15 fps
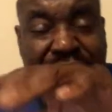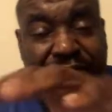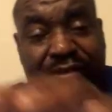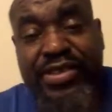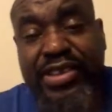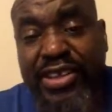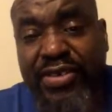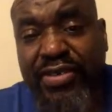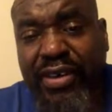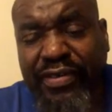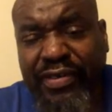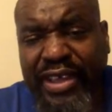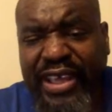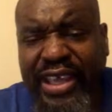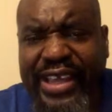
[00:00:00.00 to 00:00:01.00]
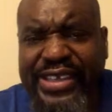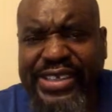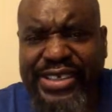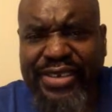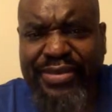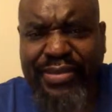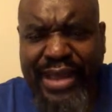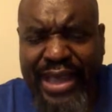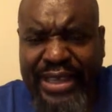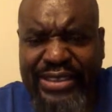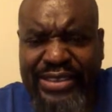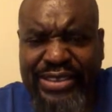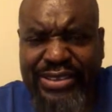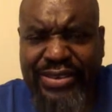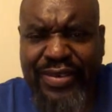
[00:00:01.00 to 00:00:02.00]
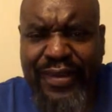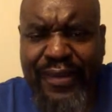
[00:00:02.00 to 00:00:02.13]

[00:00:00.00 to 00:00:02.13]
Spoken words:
was a unification match